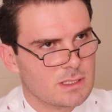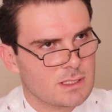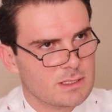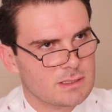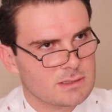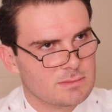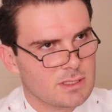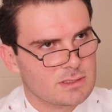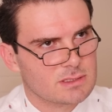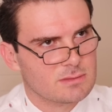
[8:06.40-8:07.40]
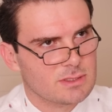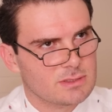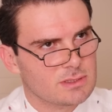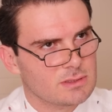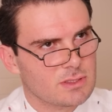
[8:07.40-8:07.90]
Is it
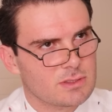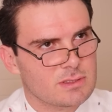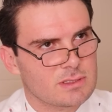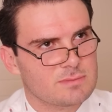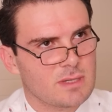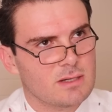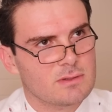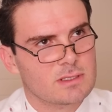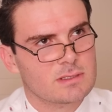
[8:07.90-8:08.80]
possible to learn this power?